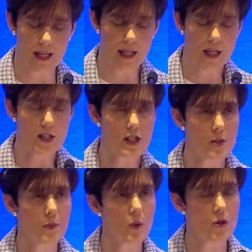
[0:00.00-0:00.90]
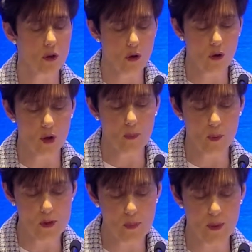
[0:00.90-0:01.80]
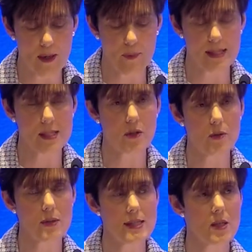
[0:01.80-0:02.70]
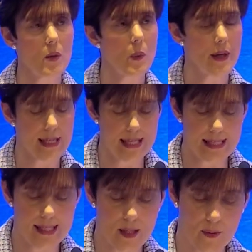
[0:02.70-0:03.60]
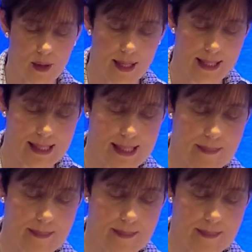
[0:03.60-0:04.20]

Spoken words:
to support all post-primary schools where needs arise.